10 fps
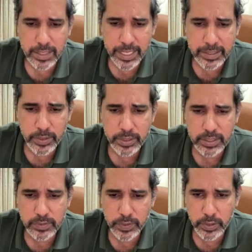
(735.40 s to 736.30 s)
Right now in
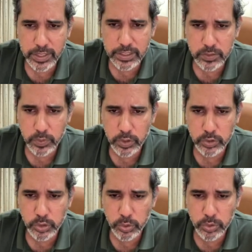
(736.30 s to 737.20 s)
this video, I just want
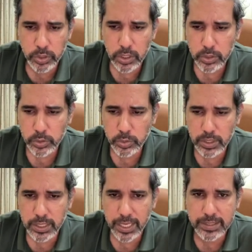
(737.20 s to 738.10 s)
to show you
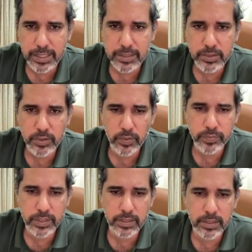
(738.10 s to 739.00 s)
the essence
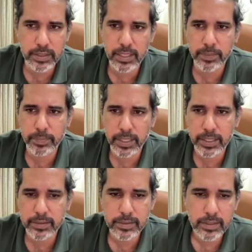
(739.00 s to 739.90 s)
of the team
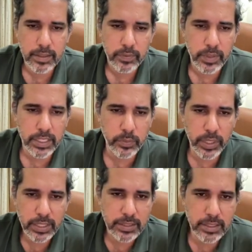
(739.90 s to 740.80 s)
building. We can
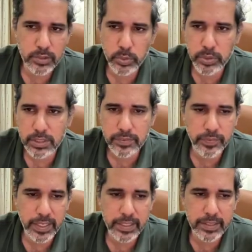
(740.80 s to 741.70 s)
quickly just do this
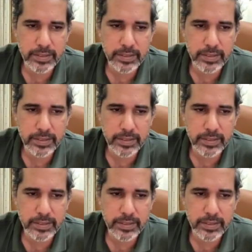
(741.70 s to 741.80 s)
fight